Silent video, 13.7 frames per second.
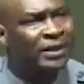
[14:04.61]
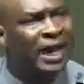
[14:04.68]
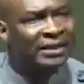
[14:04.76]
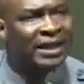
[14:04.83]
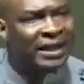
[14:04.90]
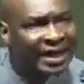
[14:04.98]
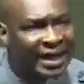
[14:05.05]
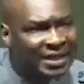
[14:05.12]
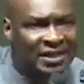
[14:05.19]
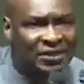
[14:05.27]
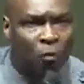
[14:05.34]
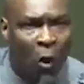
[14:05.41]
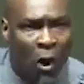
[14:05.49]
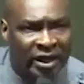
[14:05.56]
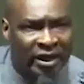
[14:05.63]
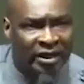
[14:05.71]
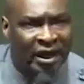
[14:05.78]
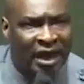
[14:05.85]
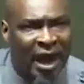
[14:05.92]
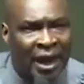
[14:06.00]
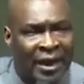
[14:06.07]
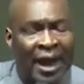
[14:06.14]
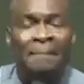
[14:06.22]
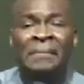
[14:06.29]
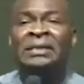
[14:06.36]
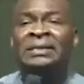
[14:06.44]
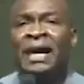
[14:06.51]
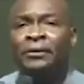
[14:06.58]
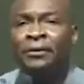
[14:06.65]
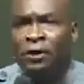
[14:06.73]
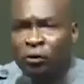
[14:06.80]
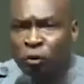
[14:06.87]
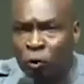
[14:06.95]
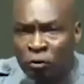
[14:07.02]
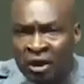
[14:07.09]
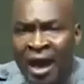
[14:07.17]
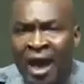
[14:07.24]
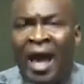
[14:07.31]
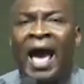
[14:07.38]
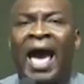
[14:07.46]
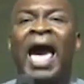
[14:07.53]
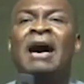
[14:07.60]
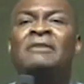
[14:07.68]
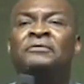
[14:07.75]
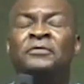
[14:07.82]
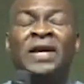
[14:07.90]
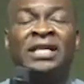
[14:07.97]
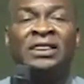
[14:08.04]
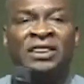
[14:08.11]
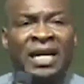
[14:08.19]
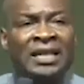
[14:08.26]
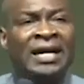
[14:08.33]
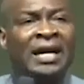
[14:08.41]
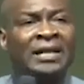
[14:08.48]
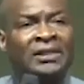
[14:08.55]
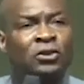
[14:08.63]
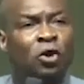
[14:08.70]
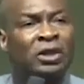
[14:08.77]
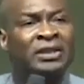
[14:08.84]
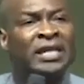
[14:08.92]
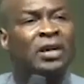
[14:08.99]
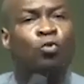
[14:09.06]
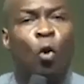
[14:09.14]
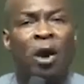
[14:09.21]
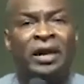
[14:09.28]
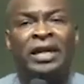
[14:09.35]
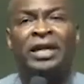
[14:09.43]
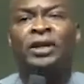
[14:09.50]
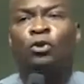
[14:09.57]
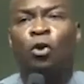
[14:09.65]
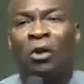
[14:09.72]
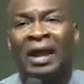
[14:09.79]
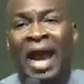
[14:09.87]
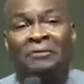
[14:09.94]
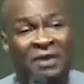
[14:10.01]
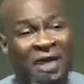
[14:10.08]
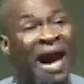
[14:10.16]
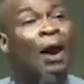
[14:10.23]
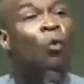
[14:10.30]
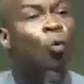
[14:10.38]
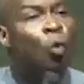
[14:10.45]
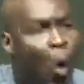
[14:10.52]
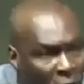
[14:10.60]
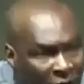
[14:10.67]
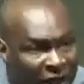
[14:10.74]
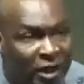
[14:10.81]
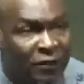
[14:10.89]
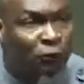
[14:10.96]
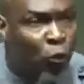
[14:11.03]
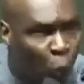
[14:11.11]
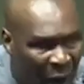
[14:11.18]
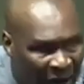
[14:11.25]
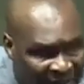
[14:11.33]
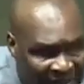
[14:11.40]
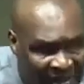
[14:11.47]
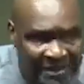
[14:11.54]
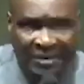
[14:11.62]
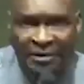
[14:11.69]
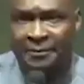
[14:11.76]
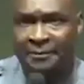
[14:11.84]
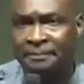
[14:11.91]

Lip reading: that the grace is working. Let me tell you the truth. Everything that is not yet working in your life can work if you want it.